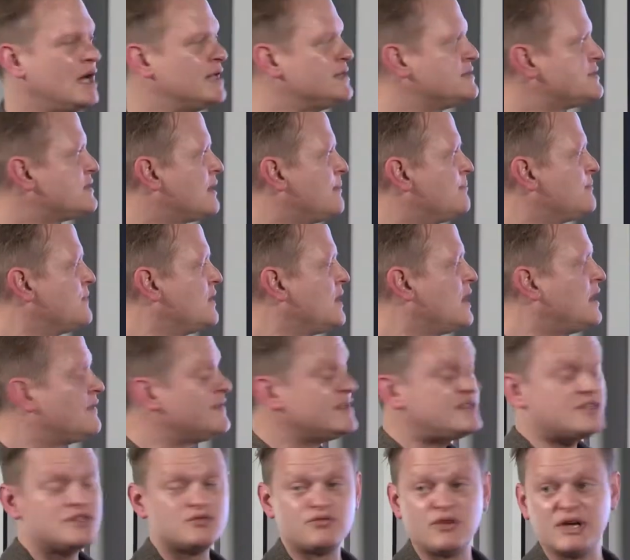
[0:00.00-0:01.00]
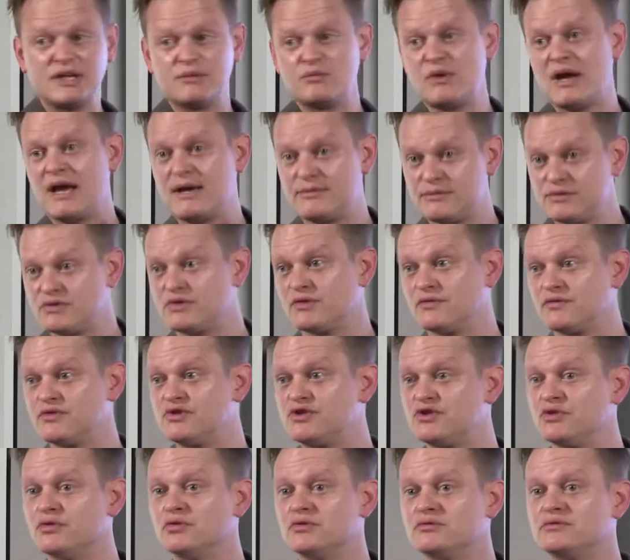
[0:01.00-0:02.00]
And this is really where sort
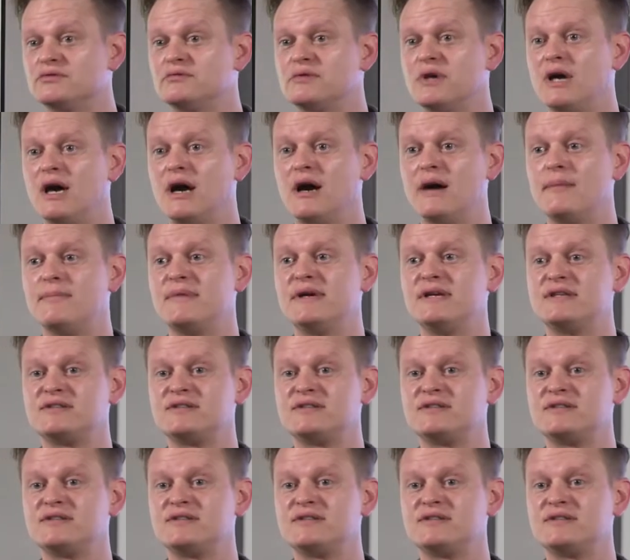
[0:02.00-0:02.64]
of Shawn,